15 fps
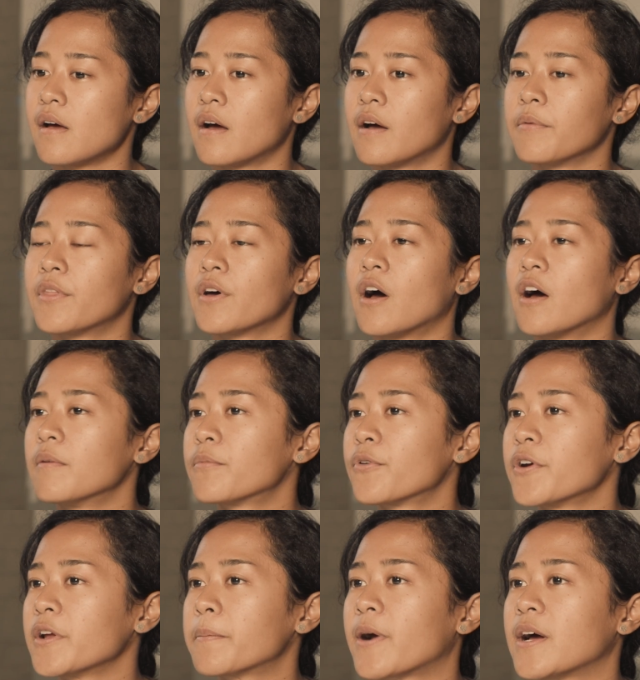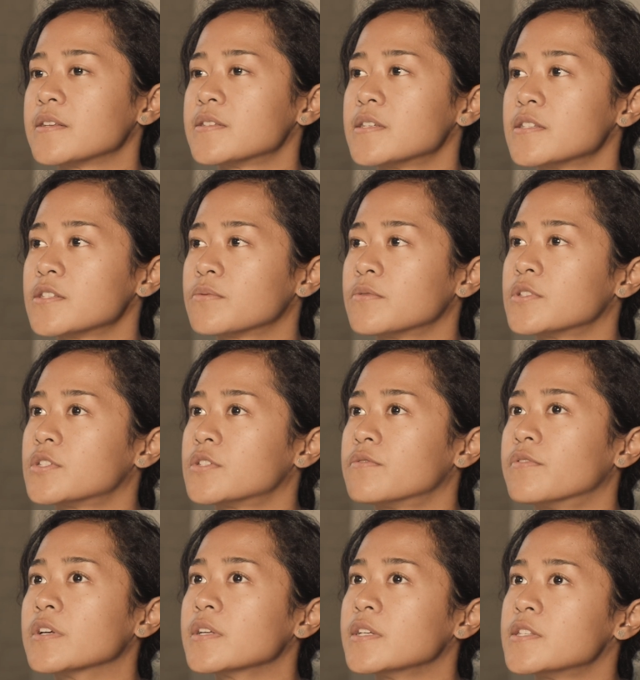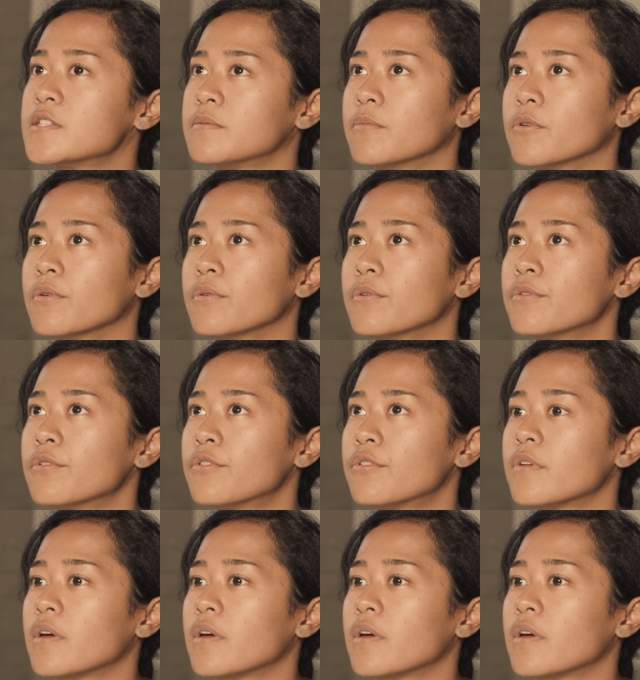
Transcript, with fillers: The onboarding process was really smooth.